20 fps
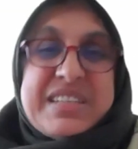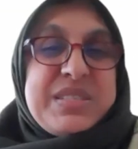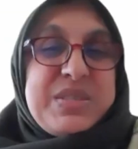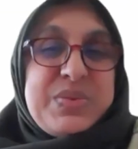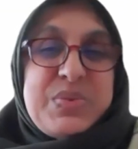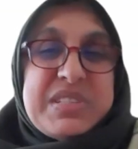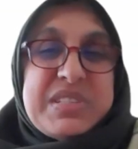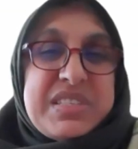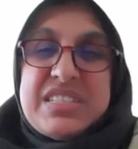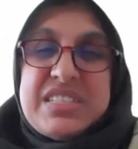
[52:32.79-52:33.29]

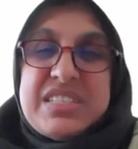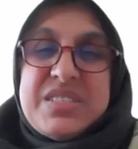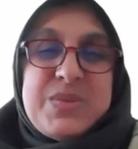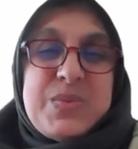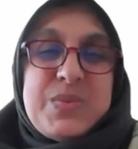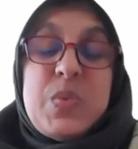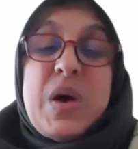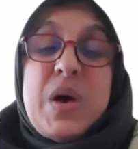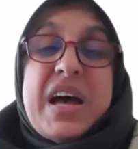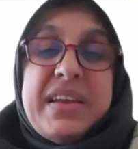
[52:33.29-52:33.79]
What's just
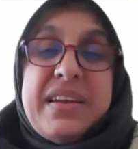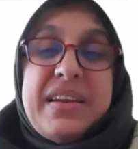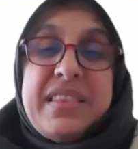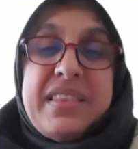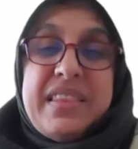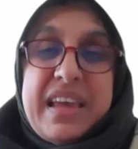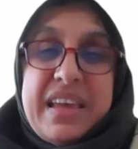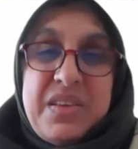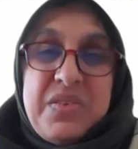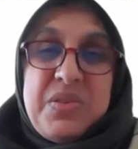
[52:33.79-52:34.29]
one
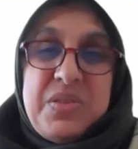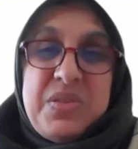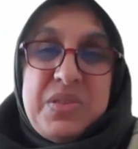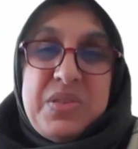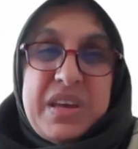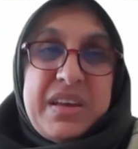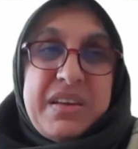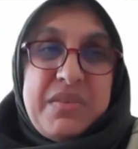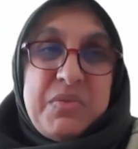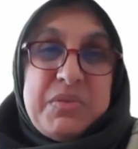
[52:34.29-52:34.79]
that you
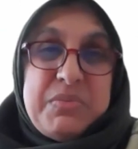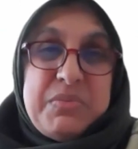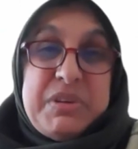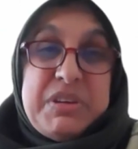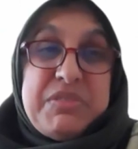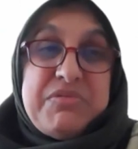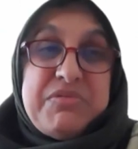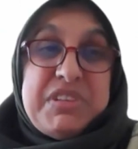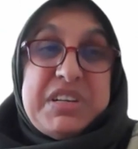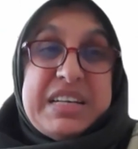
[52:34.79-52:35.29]
think would be
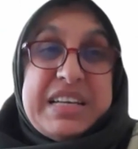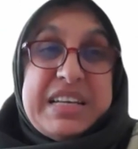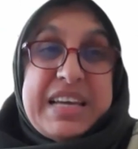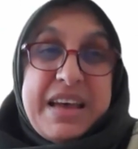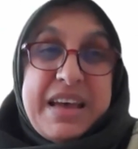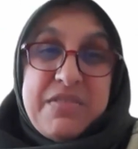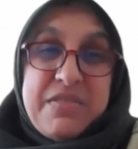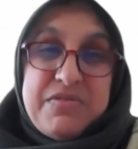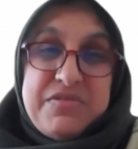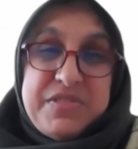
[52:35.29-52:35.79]
really
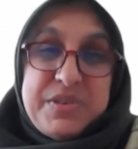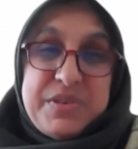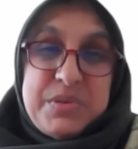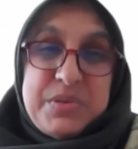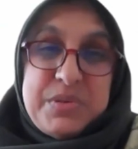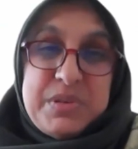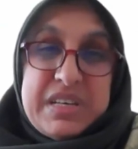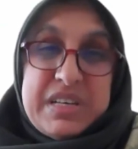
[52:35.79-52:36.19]
helpful